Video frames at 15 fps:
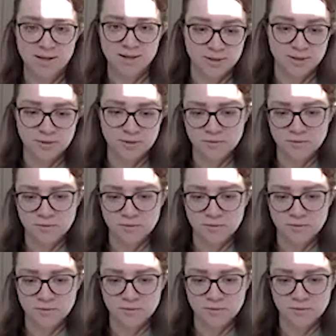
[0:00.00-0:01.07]
So
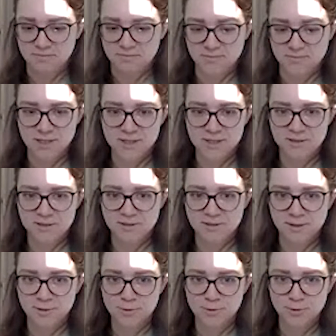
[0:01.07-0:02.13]
that's it,
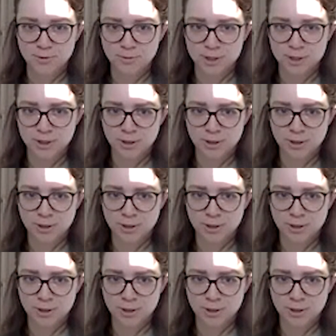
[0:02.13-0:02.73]
let's do machine